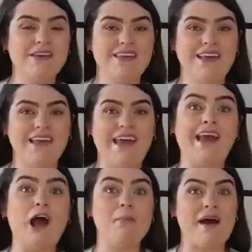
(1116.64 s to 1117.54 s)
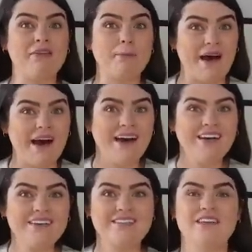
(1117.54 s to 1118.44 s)
my thinking about the
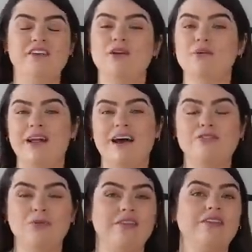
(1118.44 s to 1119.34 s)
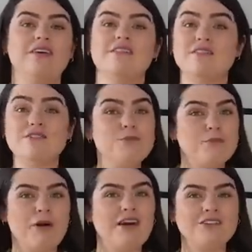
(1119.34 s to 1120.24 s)
bags, and that you want to have one that's
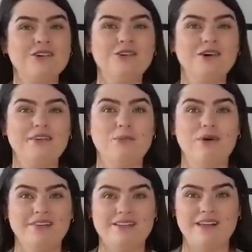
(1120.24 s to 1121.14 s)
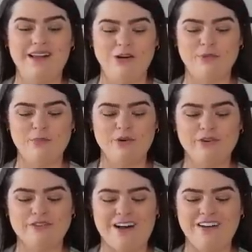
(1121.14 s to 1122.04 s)
super practical and then one that's a little bit more
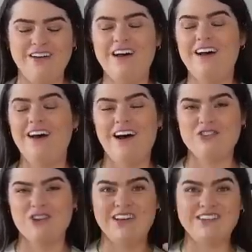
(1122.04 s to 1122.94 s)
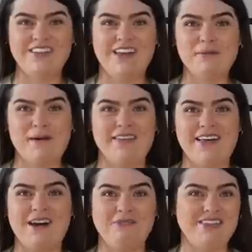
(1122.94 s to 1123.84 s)
fun, I've tried to think about
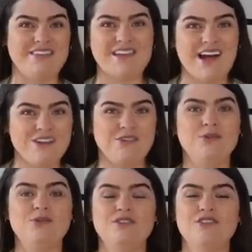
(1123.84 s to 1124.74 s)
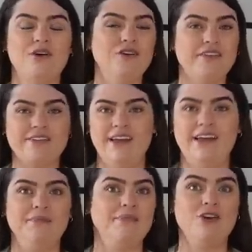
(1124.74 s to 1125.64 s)
that with the sandals. So
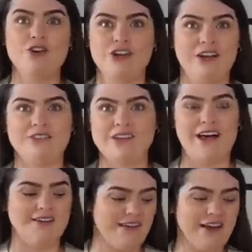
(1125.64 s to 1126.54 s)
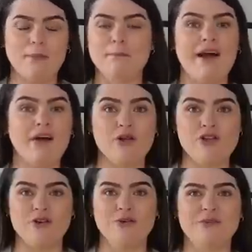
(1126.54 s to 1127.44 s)
obviously your Chanel Dad like Mango
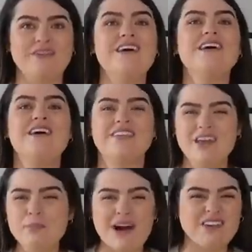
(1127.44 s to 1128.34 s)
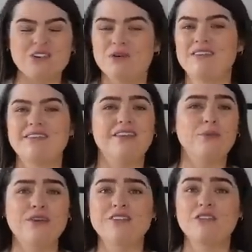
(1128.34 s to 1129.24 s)
dupes, they're your practical ones, they're
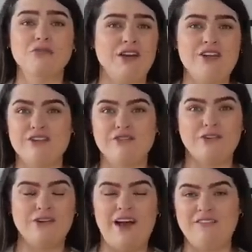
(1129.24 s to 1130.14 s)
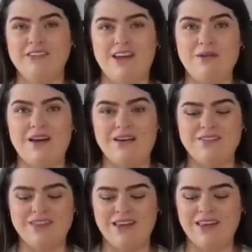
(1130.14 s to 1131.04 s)
the ones that you're reaching for every day without
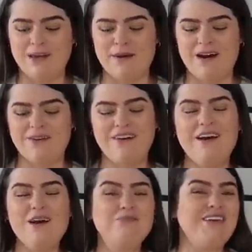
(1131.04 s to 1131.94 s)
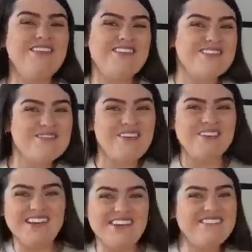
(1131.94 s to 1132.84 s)
even thinking about. But you just might
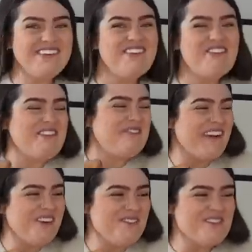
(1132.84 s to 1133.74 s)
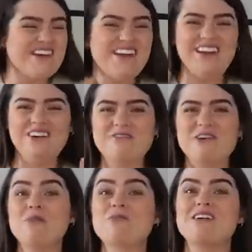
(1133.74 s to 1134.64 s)
want a little, you might want a fun option, a little
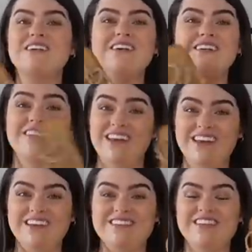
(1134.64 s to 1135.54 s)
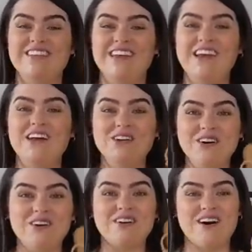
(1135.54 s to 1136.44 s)
fun option. These, the
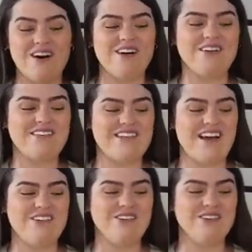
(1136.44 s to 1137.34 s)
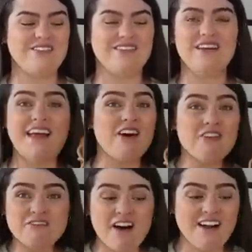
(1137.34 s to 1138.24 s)
Lock Ara sandals, they are
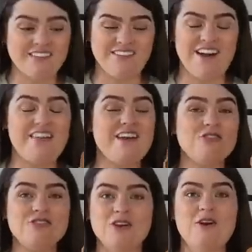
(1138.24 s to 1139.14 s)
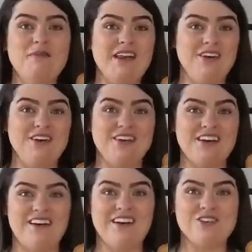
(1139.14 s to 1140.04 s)
fun. And there are so many good
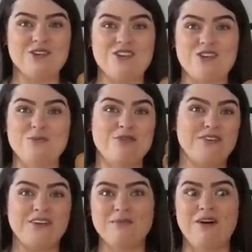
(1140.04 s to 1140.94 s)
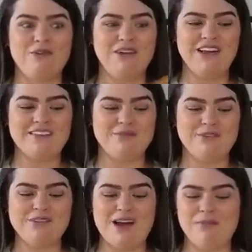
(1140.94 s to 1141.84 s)
high street dupes for them. I will link some of
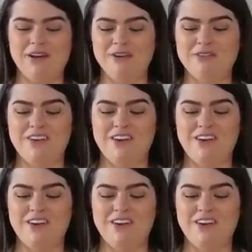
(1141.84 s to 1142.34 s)
them down below for